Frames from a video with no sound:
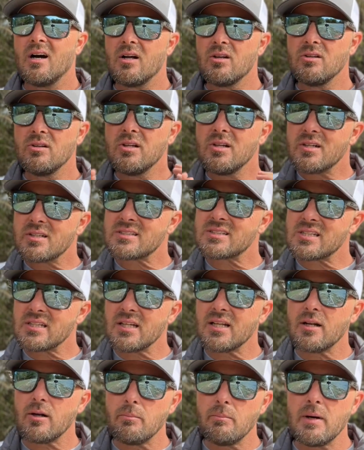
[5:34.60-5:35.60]
looks a
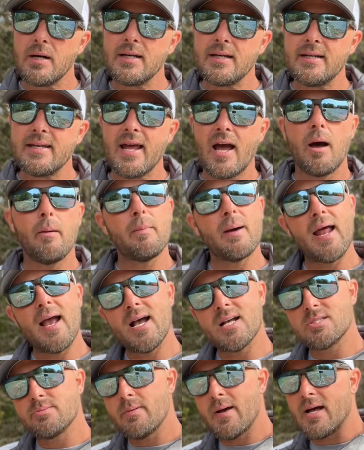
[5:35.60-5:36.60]
little muddy down but
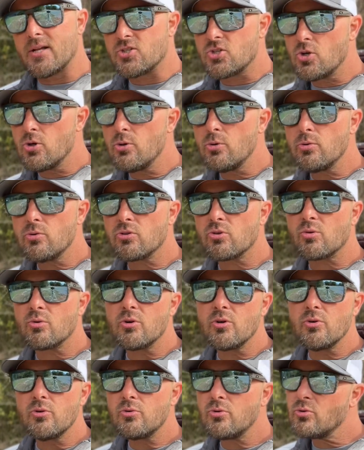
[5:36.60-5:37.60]
has about 2
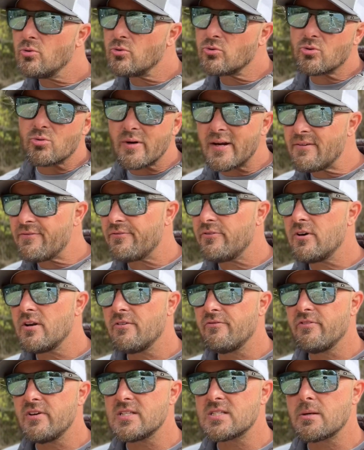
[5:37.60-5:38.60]
through 3 foot of
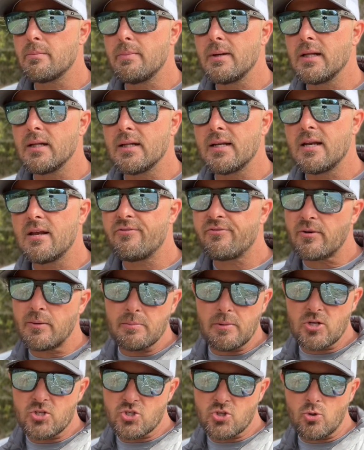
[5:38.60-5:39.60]
visibility from
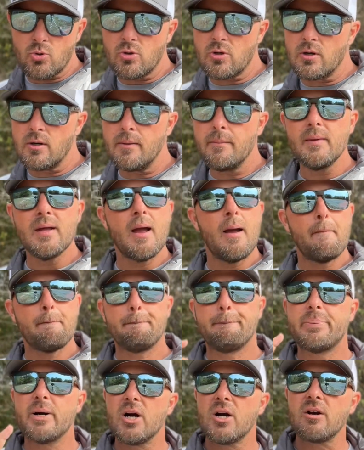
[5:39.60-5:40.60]
the shore,
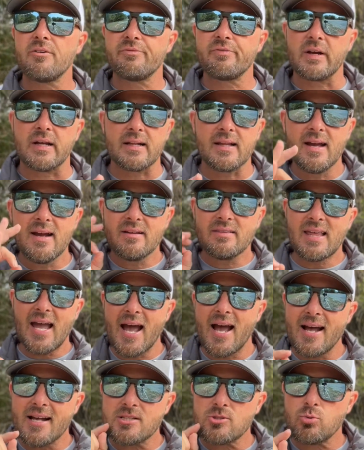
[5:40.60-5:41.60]
perfect.
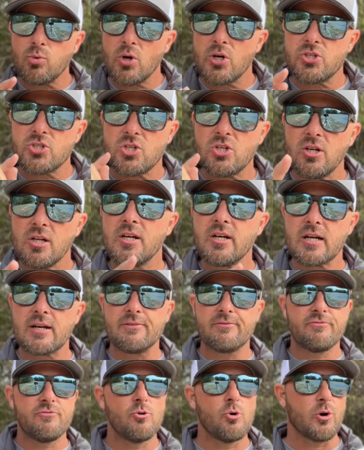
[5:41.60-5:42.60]
That's what you're looking
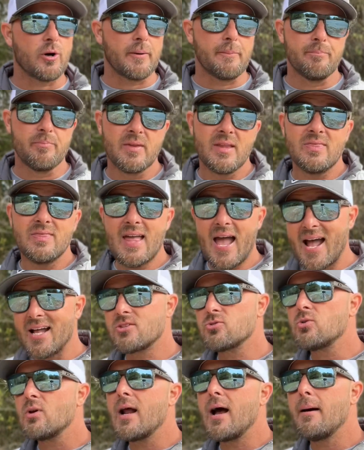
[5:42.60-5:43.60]
for.
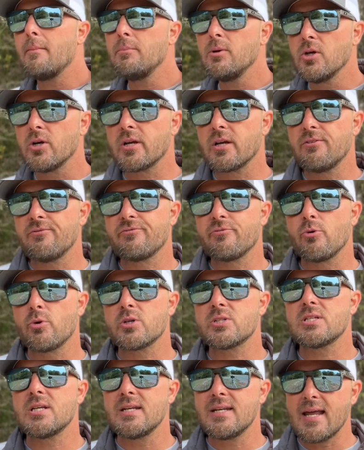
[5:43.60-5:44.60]
That's what I'm looking for
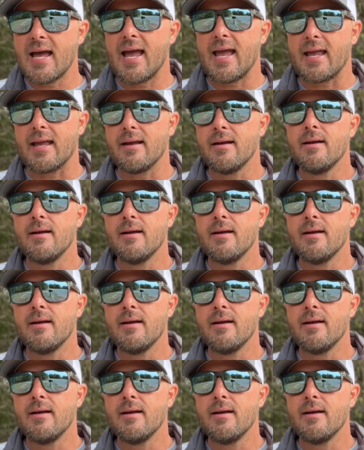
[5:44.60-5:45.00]
today.